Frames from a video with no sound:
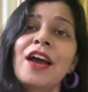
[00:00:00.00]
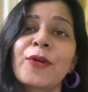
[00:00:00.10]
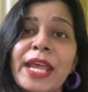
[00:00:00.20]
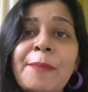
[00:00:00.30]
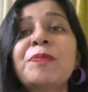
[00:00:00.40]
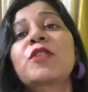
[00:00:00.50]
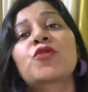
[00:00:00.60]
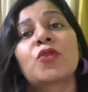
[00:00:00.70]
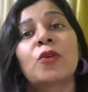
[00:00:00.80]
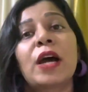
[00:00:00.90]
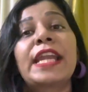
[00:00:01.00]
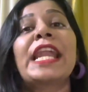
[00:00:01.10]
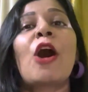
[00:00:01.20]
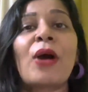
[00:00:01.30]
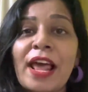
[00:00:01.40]
Okay, so
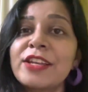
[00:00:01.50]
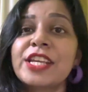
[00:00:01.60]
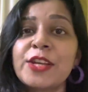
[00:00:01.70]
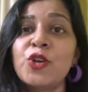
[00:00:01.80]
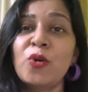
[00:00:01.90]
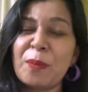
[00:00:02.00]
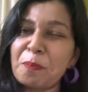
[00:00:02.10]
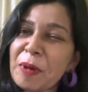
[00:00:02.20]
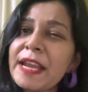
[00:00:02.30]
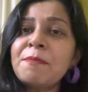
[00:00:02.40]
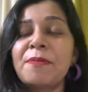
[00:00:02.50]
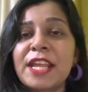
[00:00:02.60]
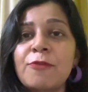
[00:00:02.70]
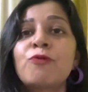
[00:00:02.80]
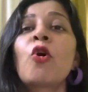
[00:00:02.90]
now I'll tell you in
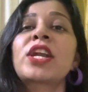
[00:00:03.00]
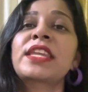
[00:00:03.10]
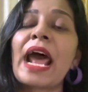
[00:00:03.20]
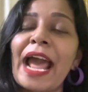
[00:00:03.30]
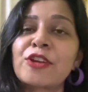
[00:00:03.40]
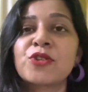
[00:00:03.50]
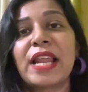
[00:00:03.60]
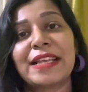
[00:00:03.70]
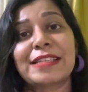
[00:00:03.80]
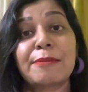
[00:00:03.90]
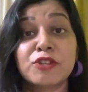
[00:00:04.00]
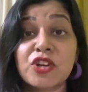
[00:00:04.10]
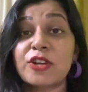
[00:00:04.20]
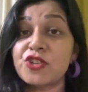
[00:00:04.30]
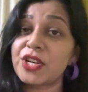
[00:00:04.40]
brief what the actual exam
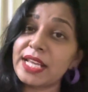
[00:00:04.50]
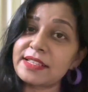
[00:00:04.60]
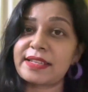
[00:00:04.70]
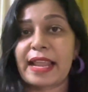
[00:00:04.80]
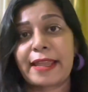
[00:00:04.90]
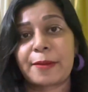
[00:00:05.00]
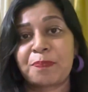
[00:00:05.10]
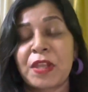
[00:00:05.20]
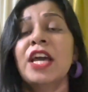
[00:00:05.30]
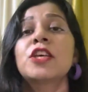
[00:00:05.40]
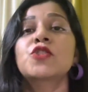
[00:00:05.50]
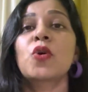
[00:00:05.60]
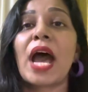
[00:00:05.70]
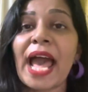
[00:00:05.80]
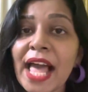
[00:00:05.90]
structure is like.
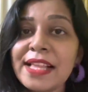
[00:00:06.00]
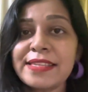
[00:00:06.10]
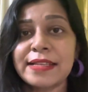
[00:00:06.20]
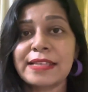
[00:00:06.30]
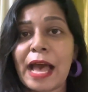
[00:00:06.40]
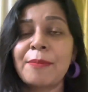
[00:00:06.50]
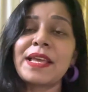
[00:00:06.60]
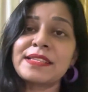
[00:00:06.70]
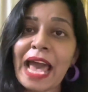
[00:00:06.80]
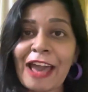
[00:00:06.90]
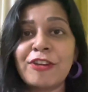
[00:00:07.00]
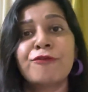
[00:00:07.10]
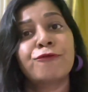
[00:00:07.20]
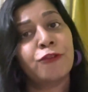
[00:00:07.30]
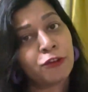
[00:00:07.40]
So IELTS exam is
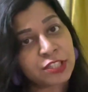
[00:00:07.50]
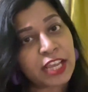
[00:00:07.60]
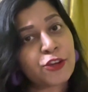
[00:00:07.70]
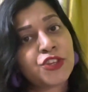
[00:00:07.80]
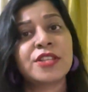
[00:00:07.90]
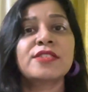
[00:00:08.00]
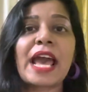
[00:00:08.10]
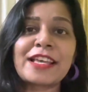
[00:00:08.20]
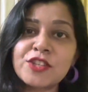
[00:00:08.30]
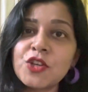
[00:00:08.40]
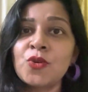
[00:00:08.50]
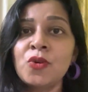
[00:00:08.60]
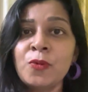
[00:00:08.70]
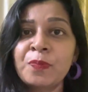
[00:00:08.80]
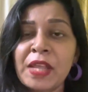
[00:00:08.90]
having 4 sections, as you
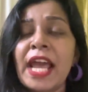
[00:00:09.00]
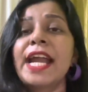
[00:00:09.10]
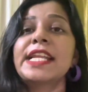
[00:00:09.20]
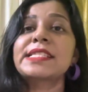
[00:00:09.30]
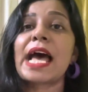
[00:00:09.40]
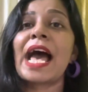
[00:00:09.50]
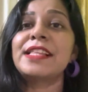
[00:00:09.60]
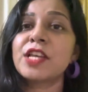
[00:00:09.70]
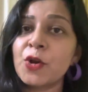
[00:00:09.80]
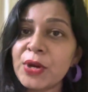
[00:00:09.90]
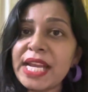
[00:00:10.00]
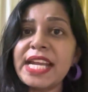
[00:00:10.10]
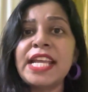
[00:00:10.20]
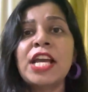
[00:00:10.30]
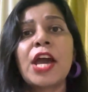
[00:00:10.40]
know. It is IELTS
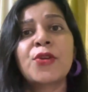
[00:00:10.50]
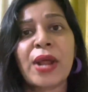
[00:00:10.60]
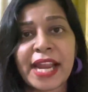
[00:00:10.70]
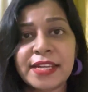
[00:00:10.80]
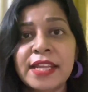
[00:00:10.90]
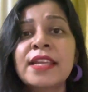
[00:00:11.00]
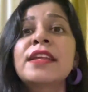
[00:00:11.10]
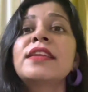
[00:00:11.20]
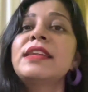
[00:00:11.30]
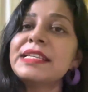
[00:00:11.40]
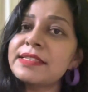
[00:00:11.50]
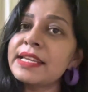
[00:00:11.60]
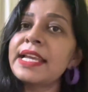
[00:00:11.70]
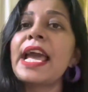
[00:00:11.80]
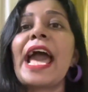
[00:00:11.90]
reading, writing,
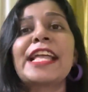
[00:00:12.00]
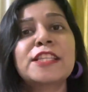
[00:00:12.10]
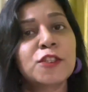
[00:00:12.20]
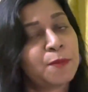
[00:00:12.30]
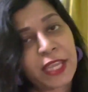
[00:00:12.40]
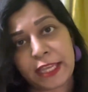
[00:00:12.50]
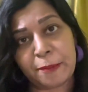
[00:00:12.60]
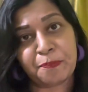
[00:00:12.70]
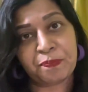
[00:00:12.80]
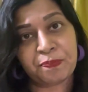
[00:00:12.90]
listening, and speaking.